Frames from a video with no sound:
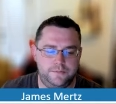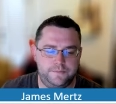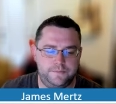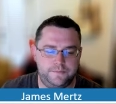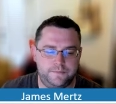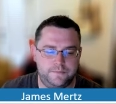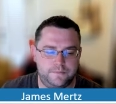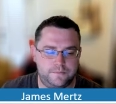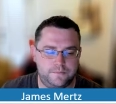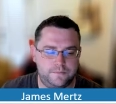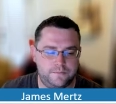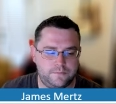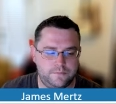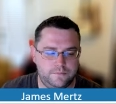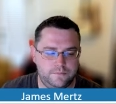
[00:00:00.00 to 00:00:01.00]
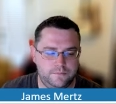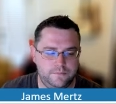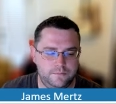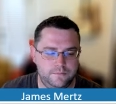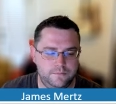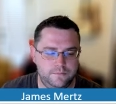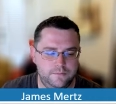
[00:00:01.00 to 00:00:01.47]

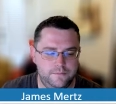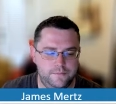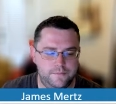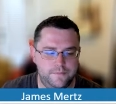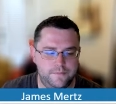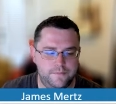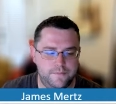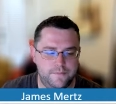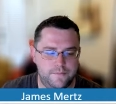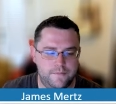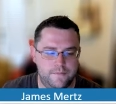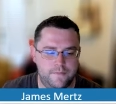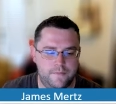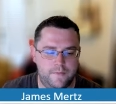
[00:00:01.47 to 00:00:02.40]
(no one is talking)